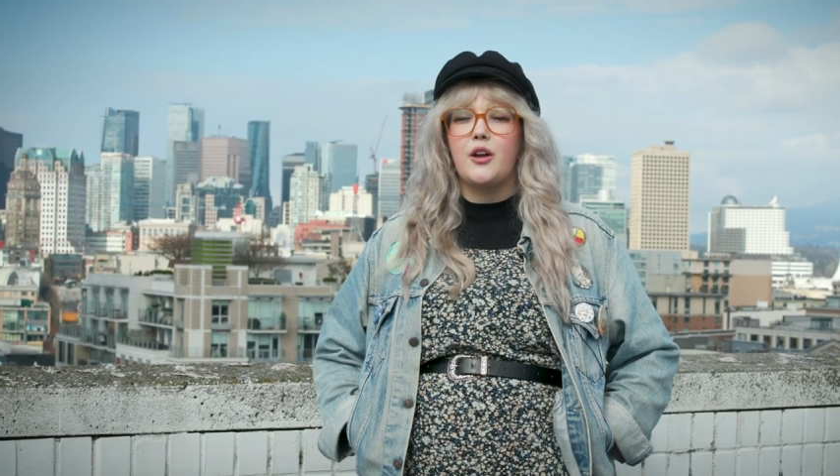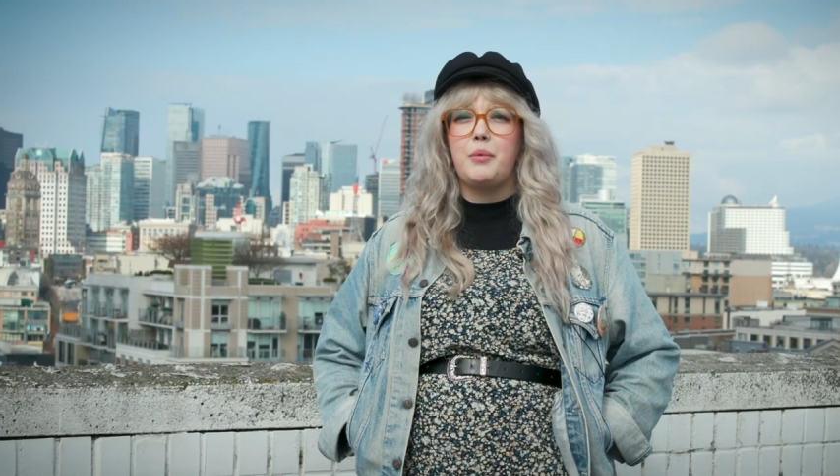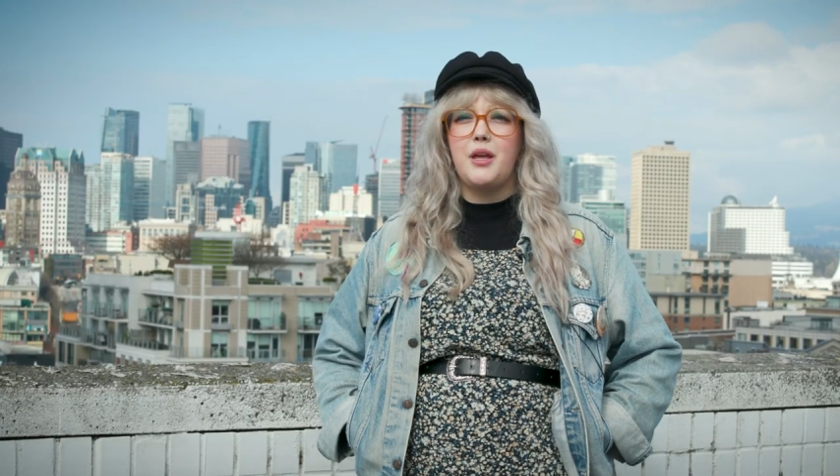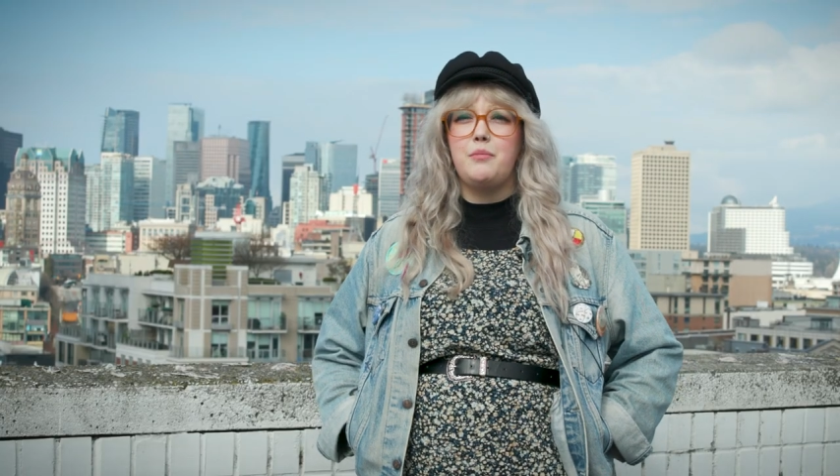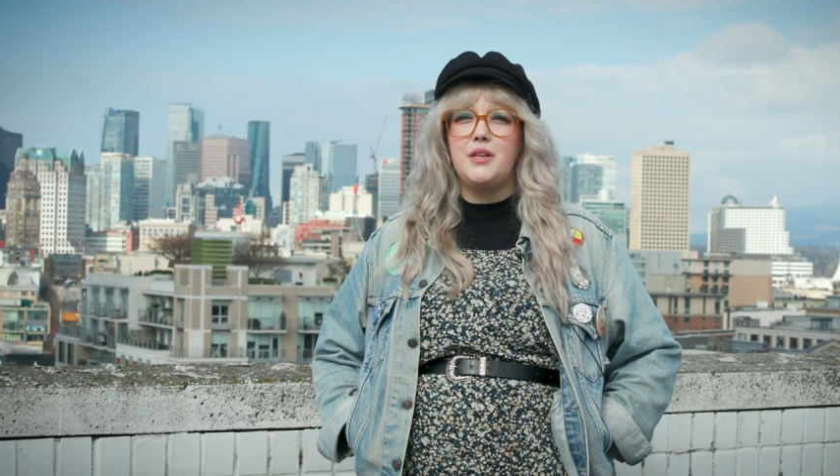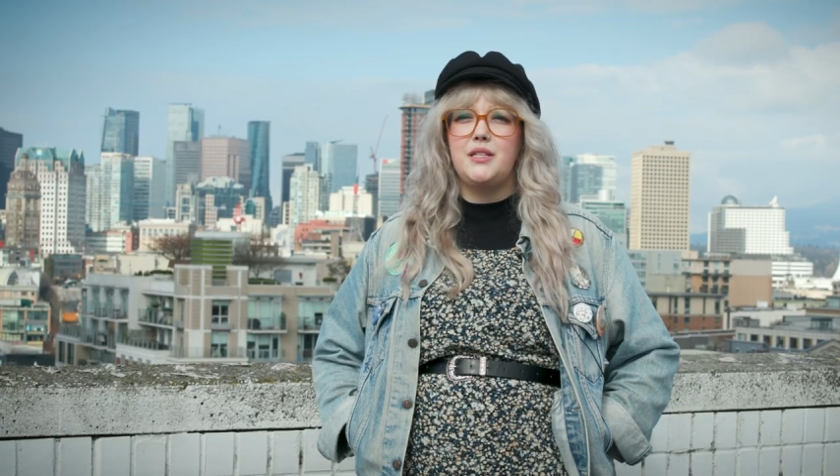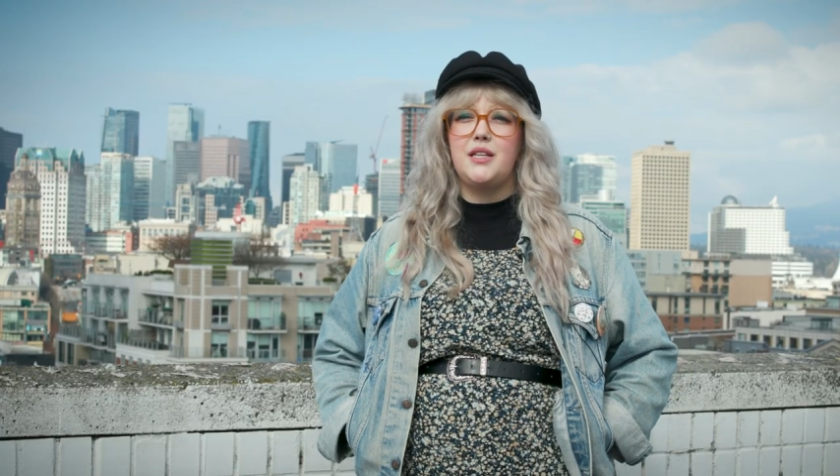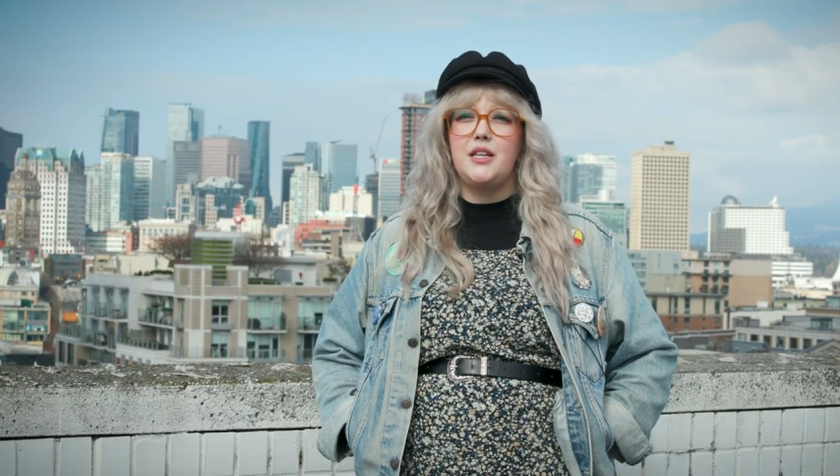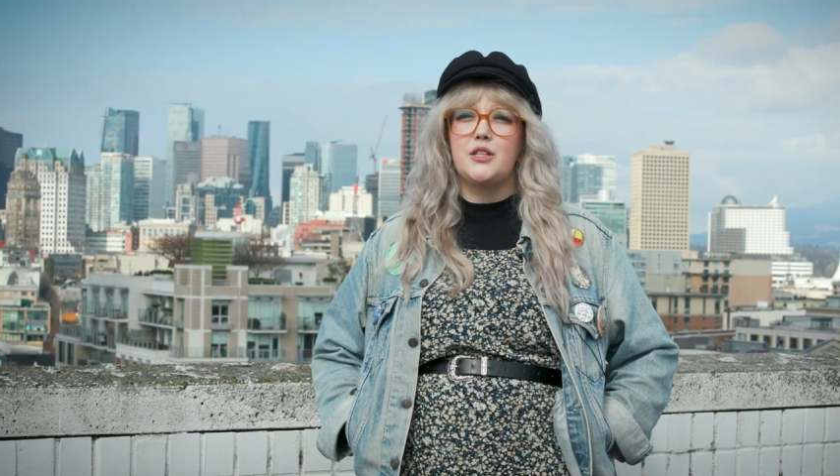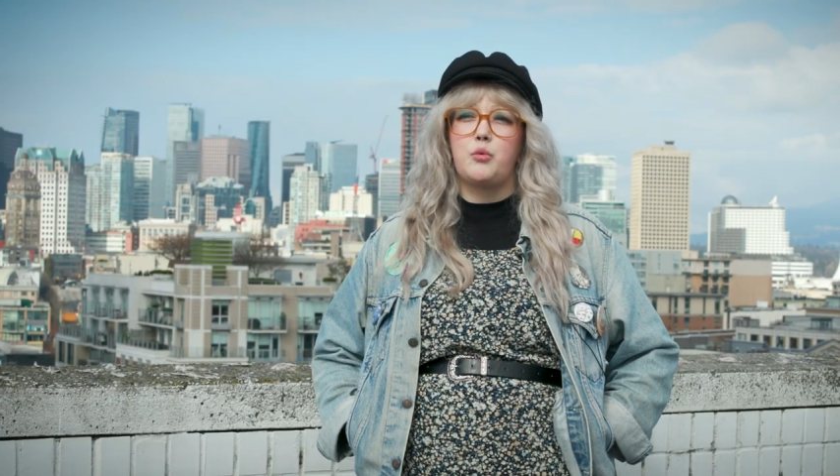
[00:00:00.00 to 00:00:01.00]
at Pain
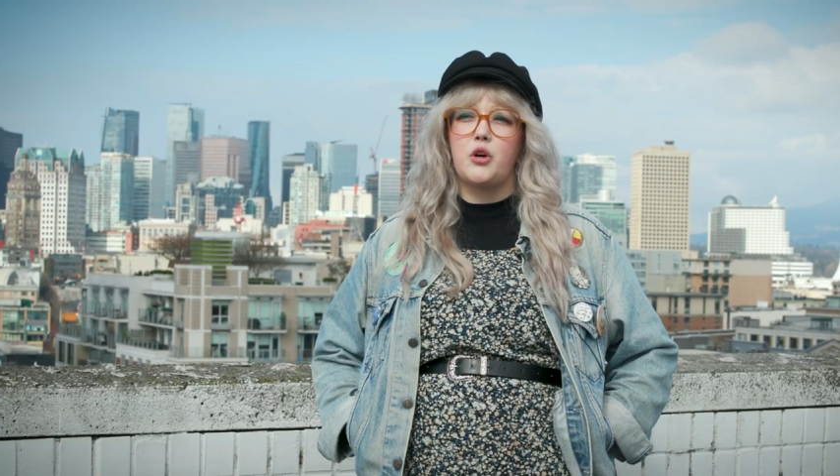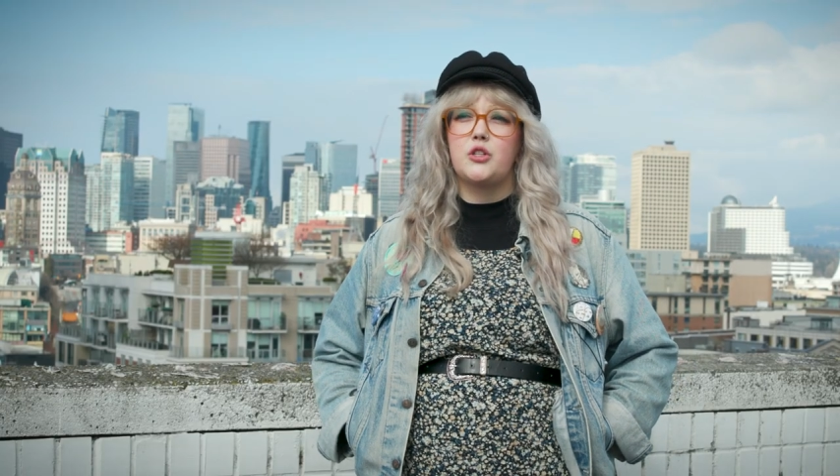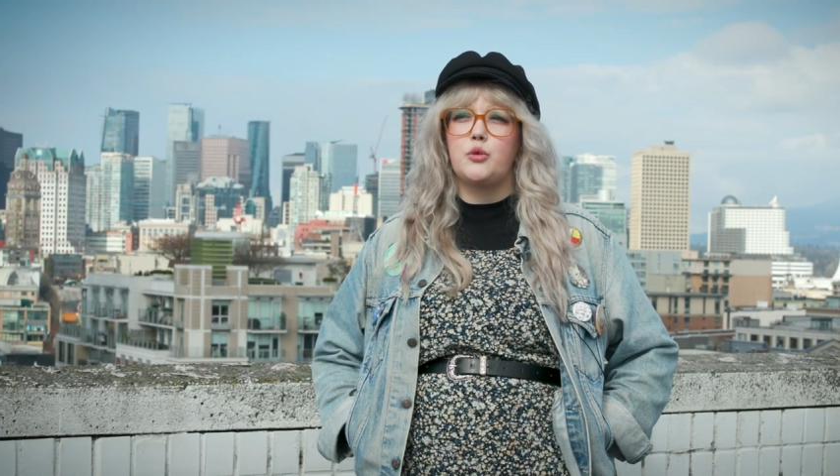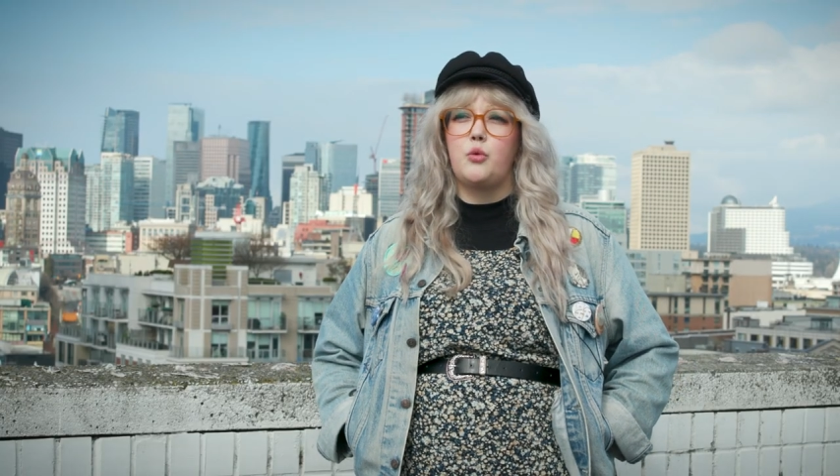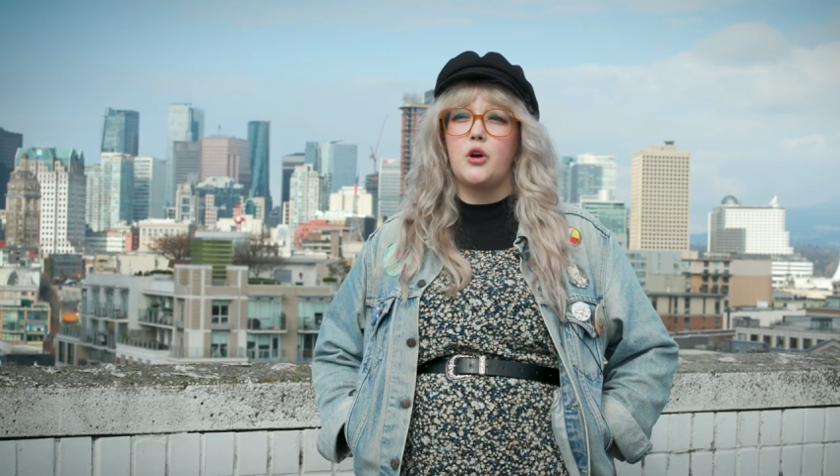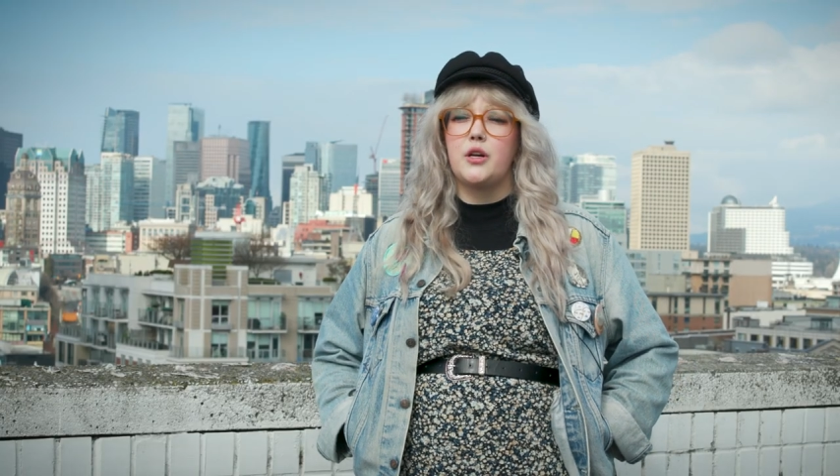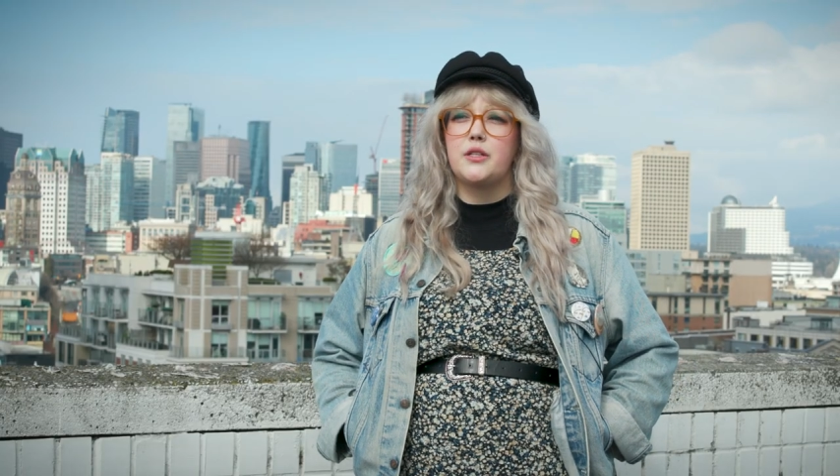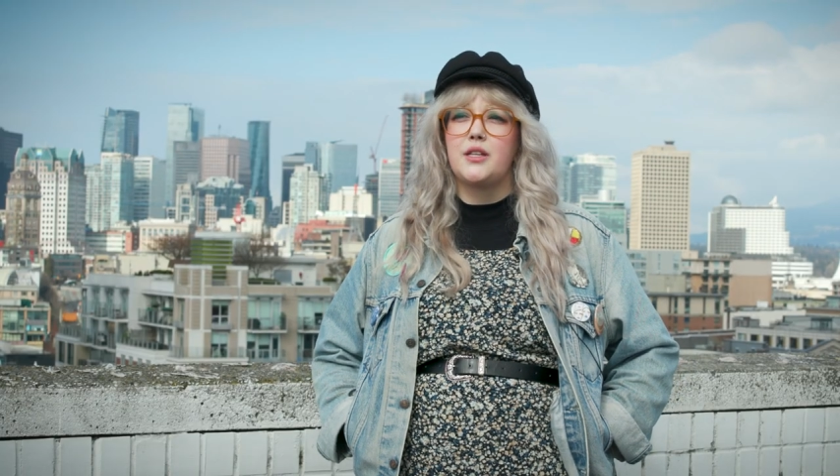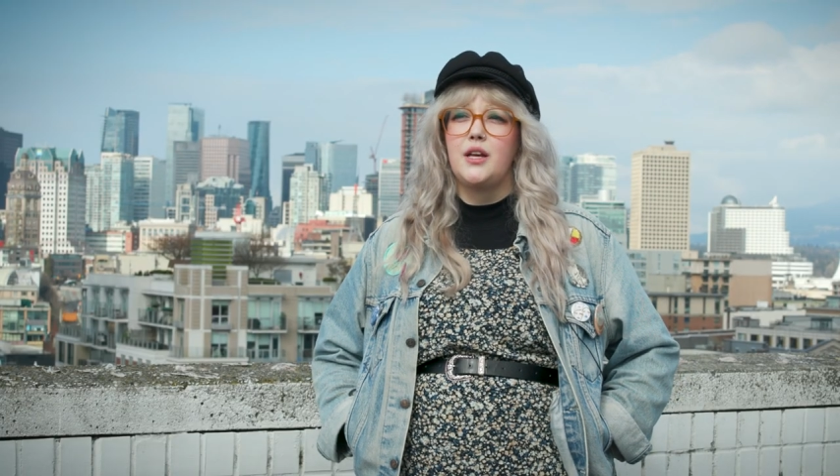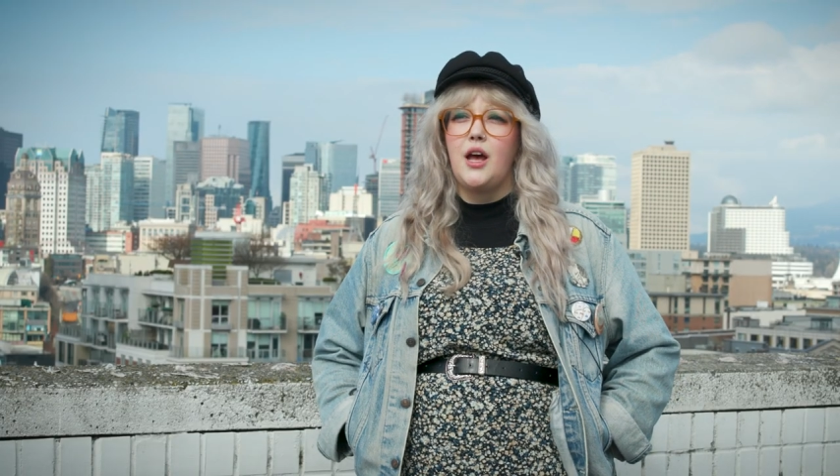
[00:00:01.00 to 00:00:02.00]
BC is work towards